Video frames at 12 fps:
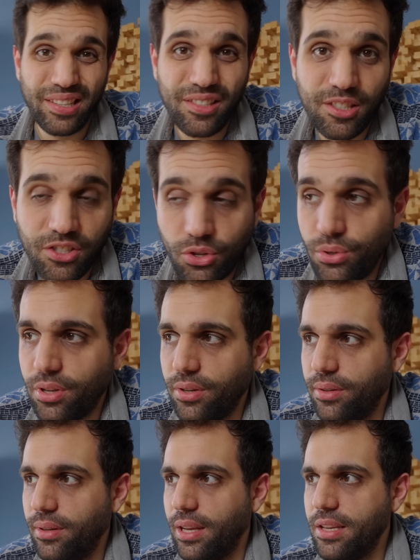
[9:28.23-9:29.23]
this
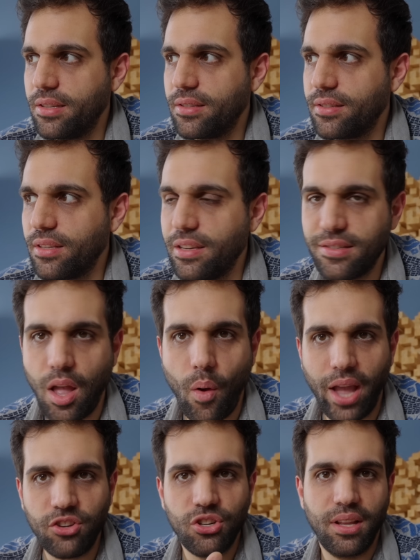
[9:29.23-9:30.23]
studio is is now
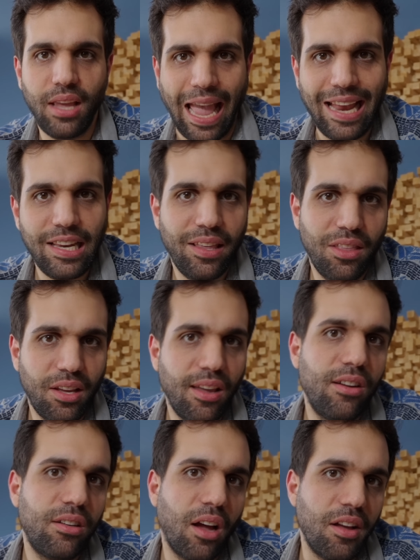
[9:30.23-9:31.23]
actually Andy the
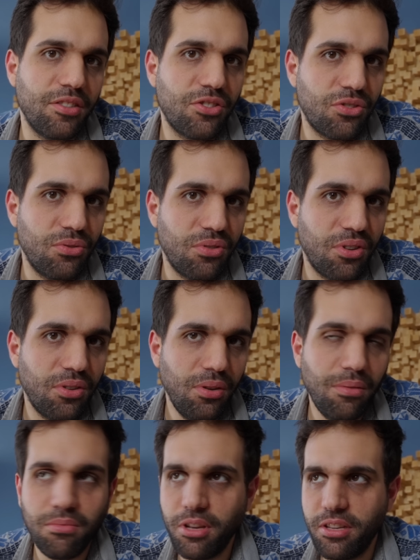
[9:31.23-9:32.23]
Gear Guy's
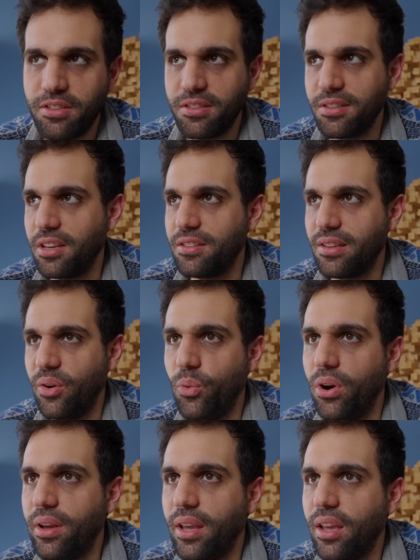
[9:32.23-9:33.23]
studio. He's he's now
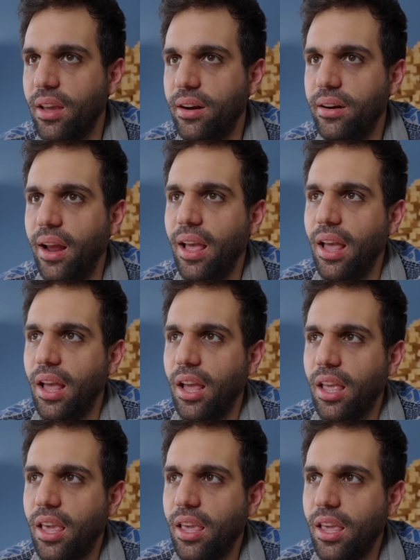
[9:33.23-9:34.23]
working here.
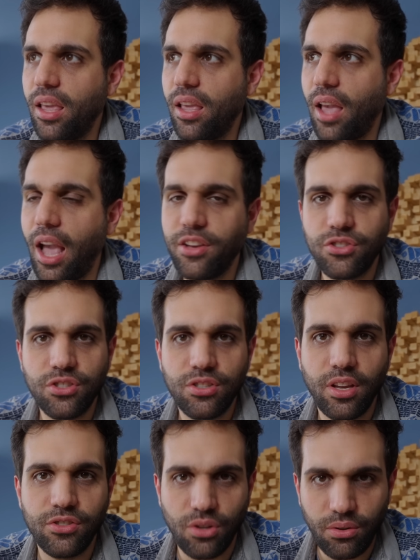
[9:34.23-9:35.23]
He
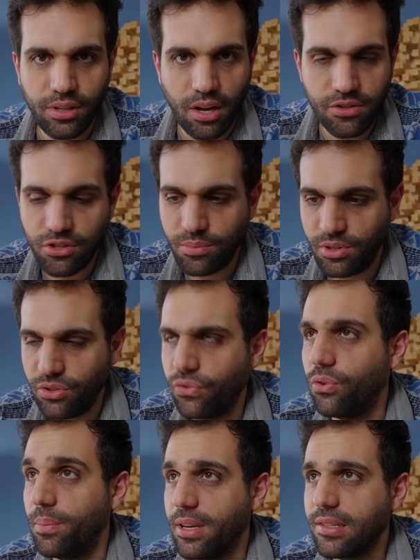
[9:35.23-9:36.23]
has his own customers
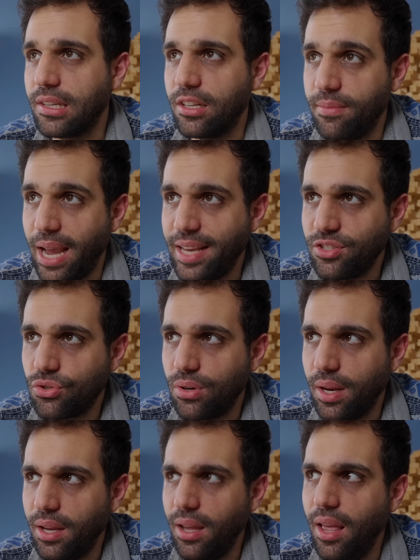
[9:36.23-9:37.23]
for mixing and
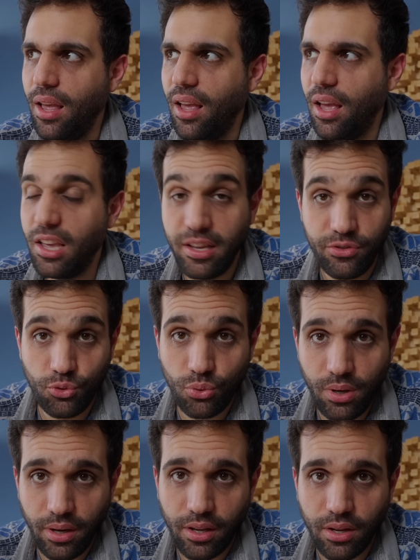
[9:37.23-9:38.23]
mastering. He's
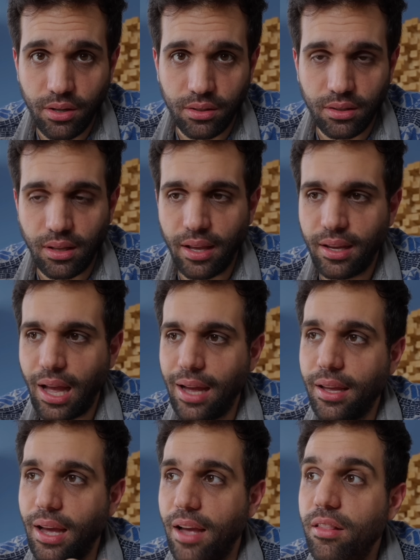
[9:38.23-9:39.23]
really good. Like
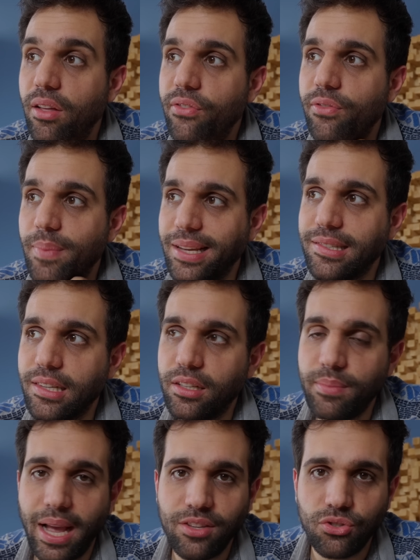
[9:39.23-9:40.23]
I I love mixing
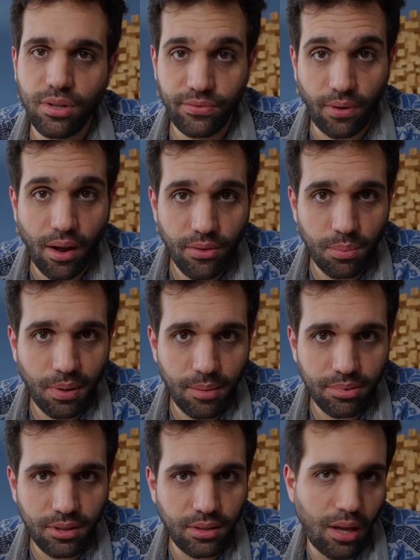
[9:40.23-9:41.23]
and mastering for other
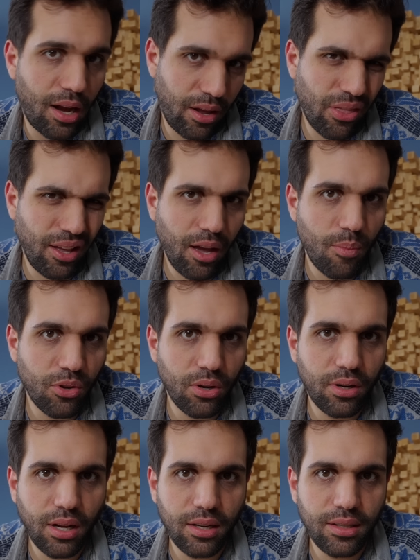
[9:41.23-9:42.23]
people and I think I'm
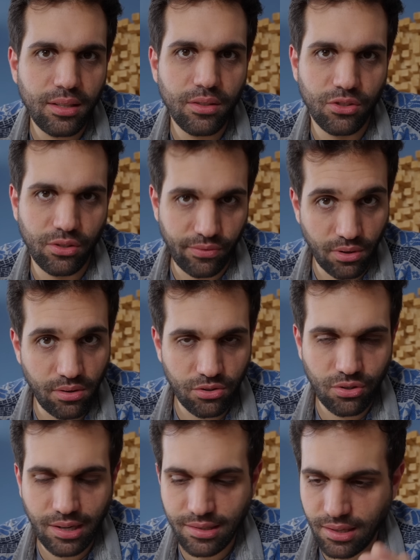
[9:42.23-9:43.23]
good at it. So if you're
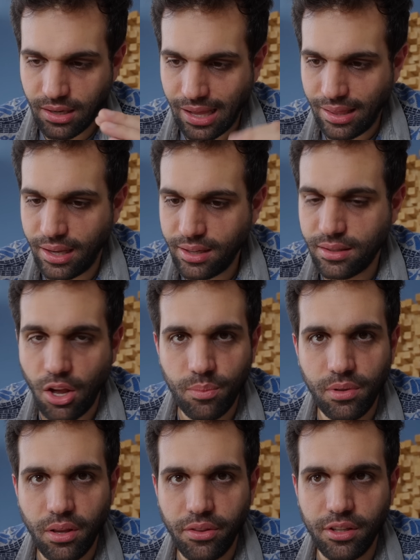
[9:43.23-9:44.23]
interested, I'll link it down
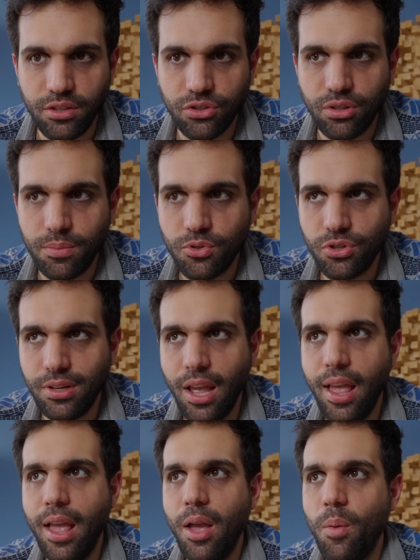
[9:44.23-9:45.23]
below in the description.
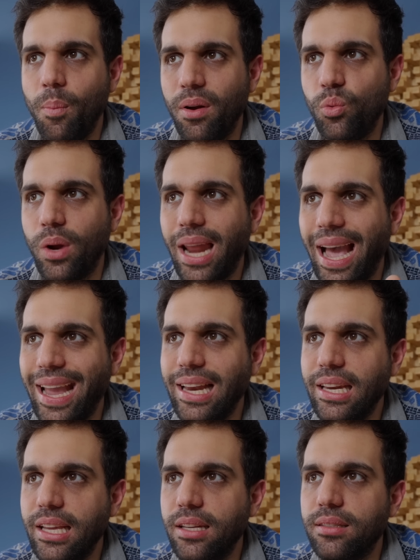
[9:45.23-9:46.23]
But when I
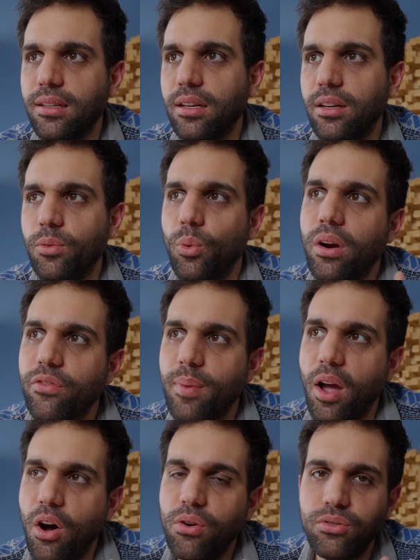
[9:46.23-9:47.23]
need one of
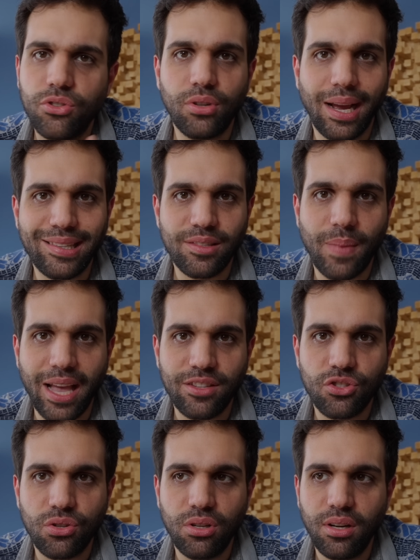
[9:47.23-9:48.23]
my own tracks
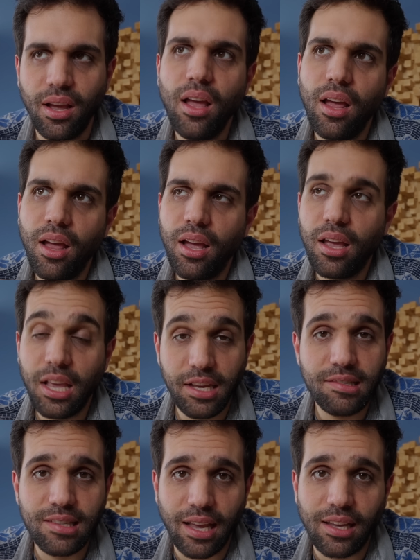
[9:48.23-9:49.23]
mastered,
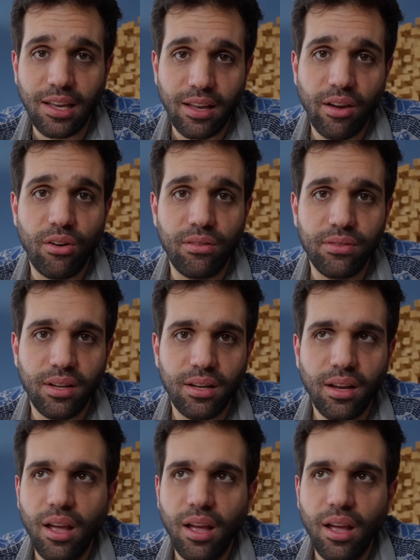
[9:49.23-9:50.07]
he's taking care of it.